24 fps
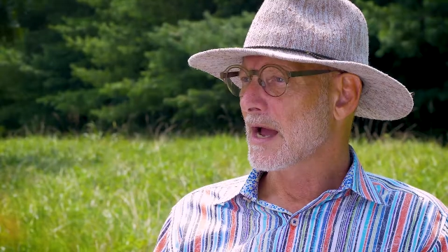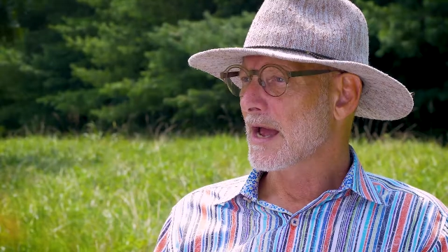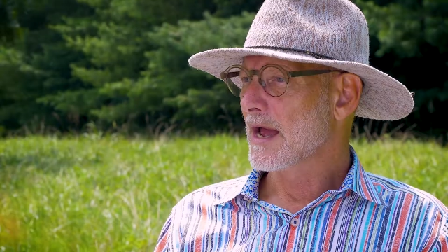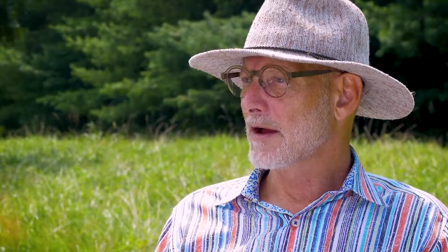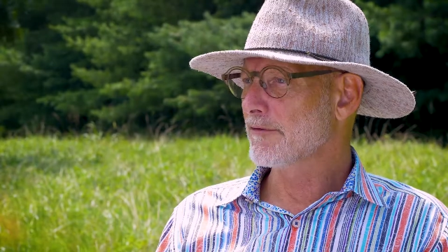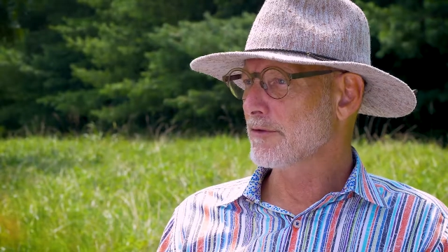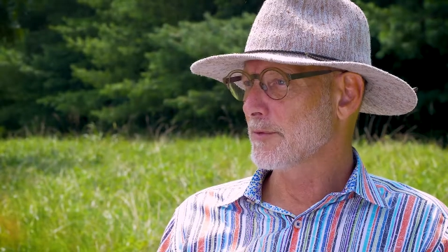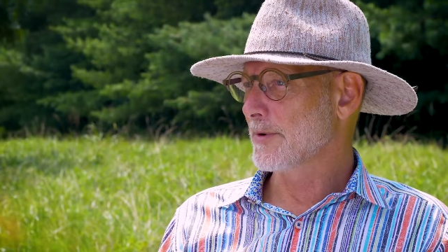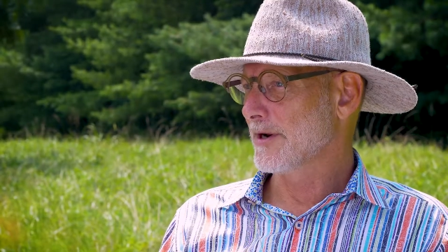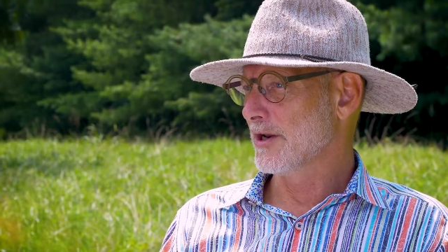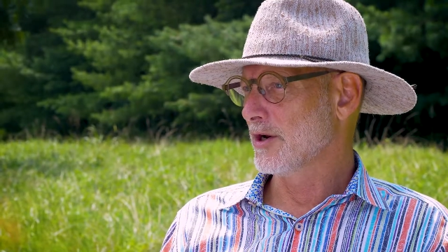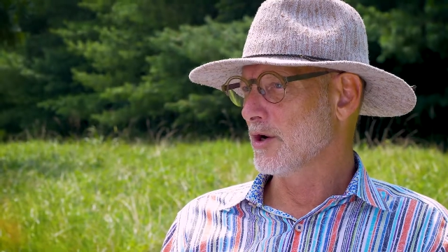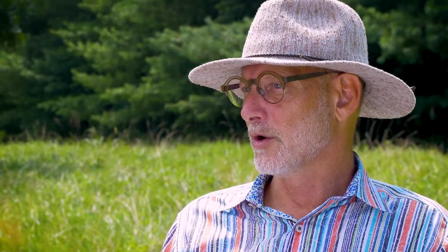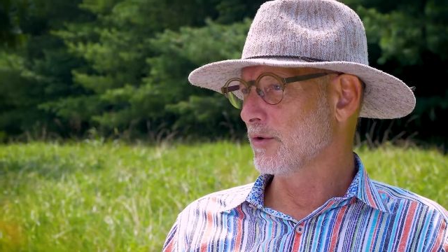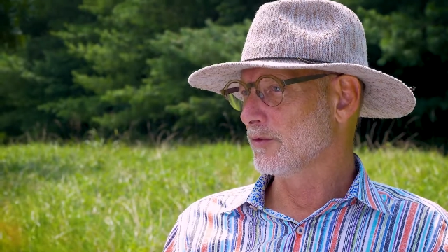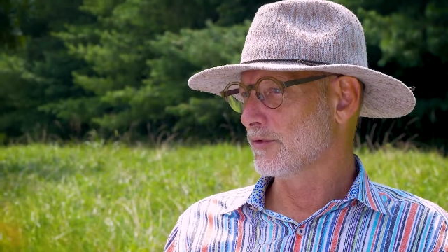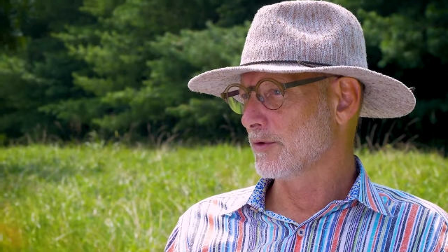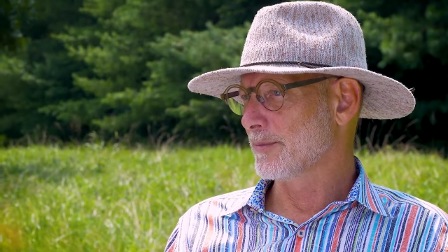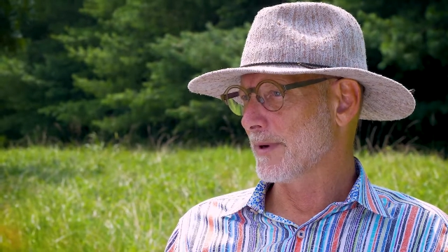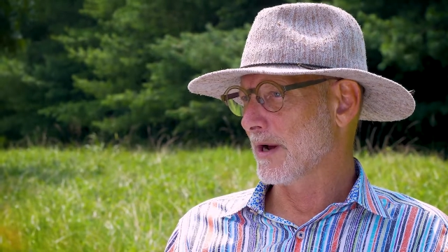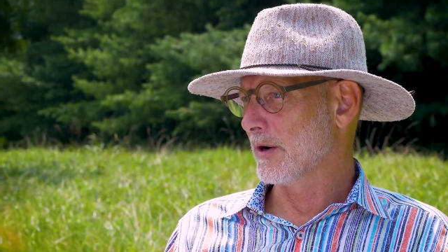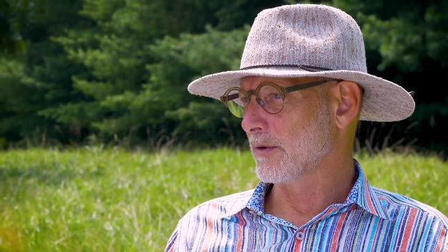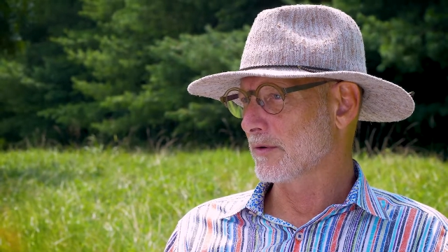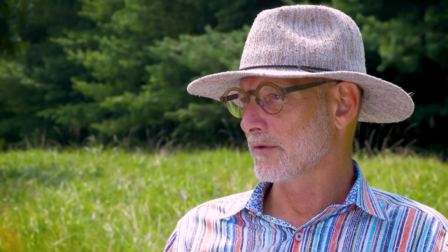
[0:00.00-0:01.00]
Everybody
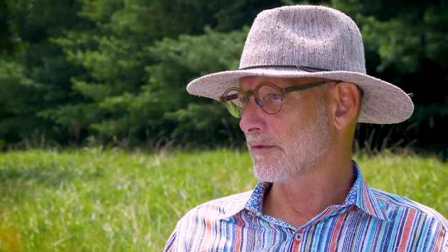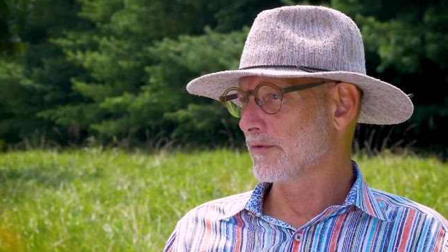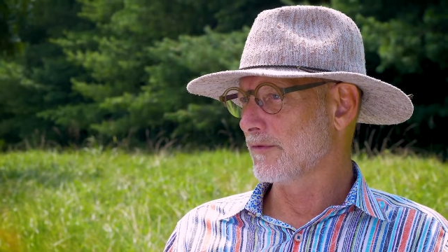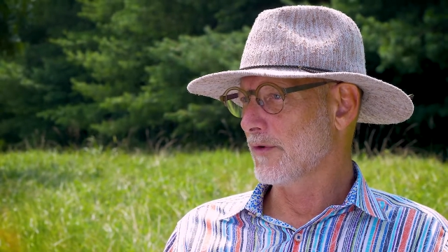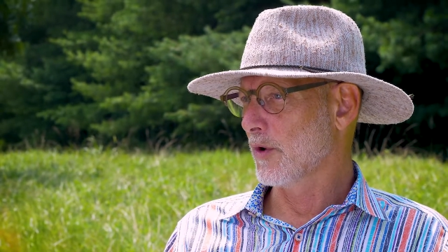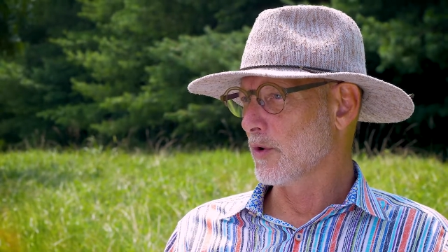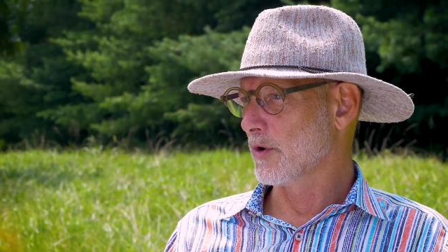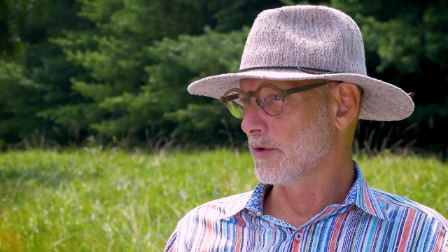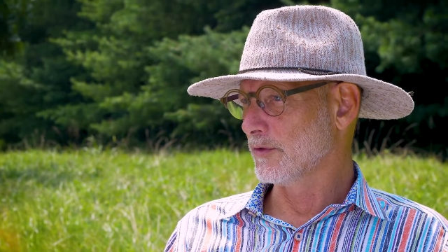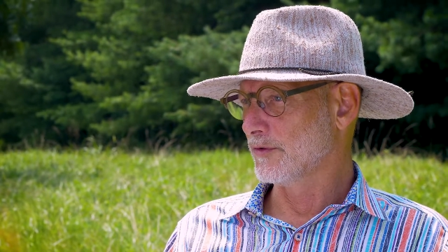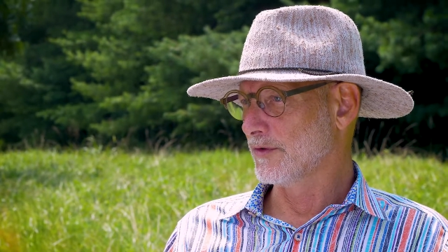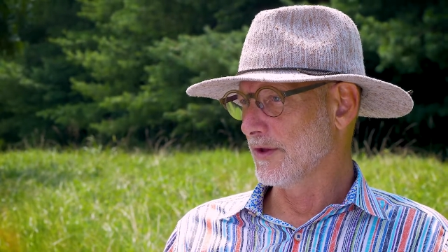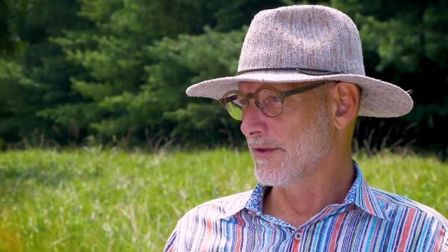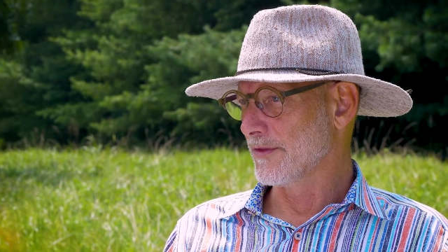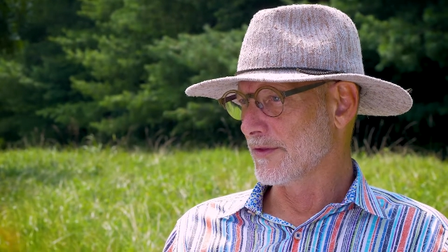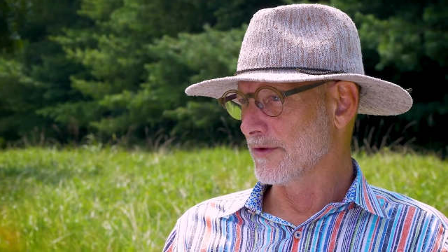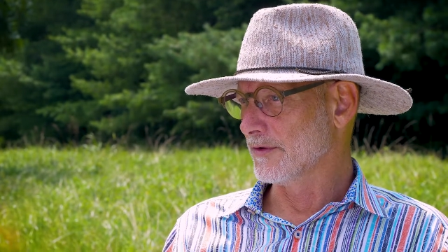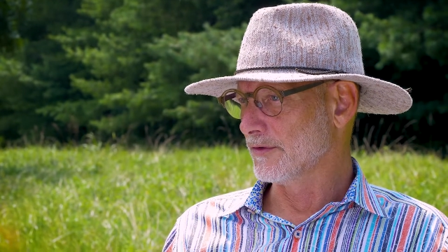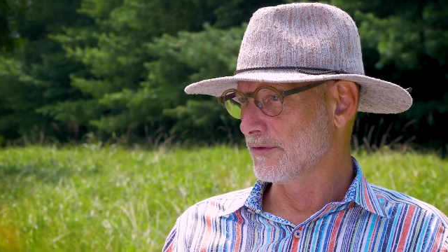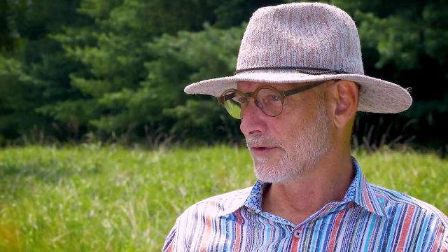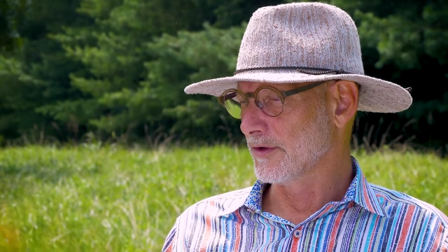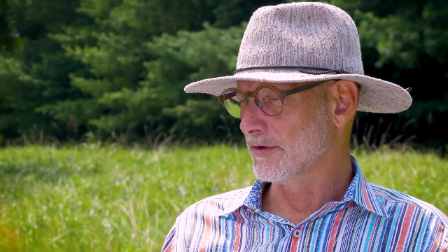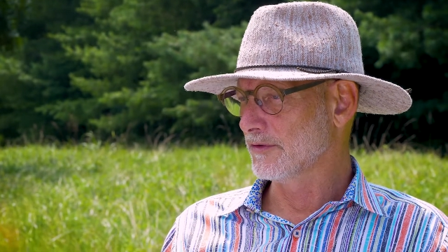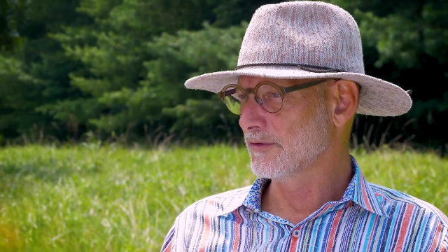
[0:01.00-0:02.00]
knows about
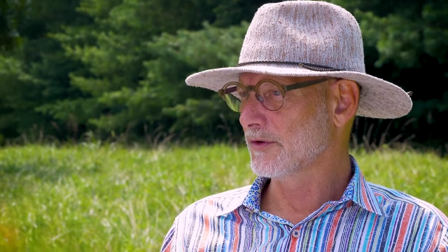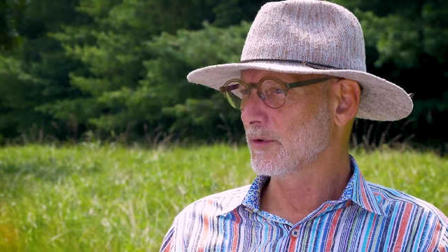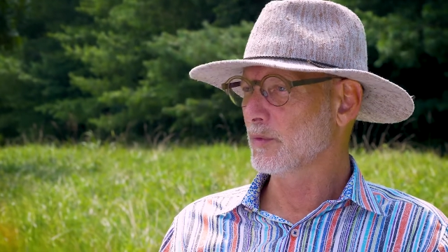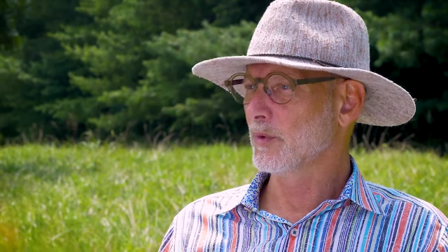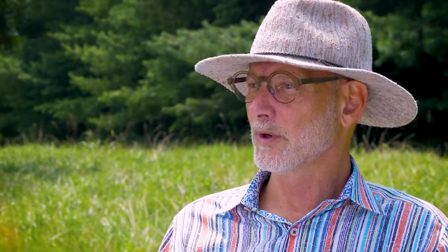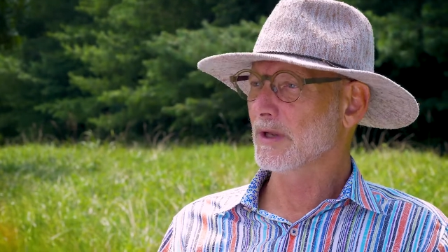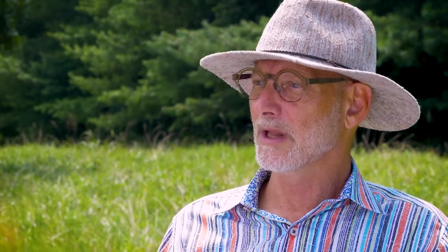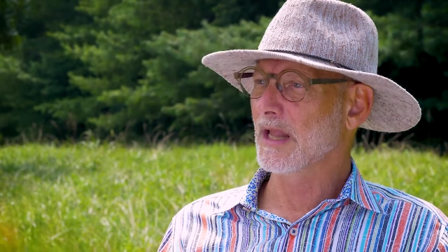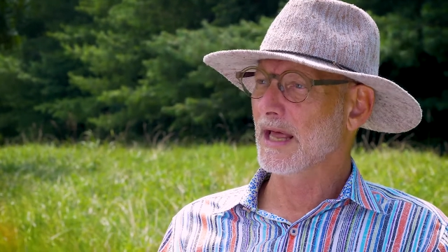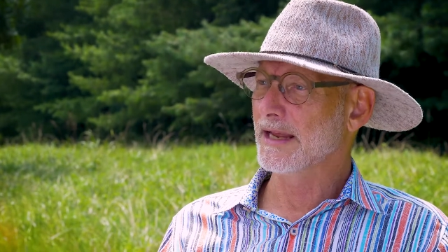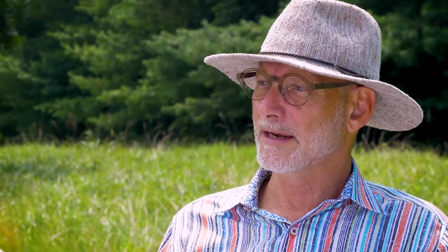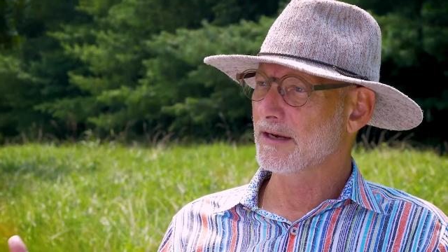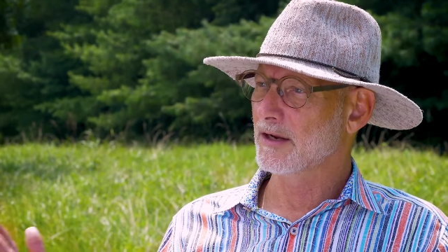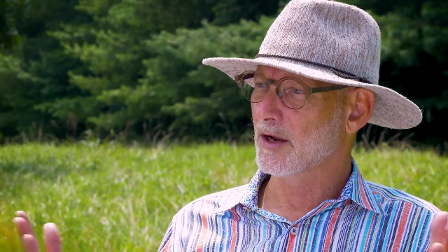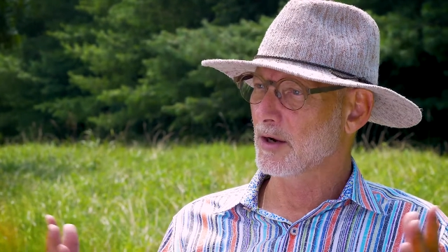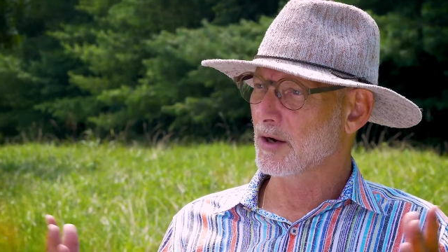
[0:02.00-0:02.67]
photosynthesis, and when light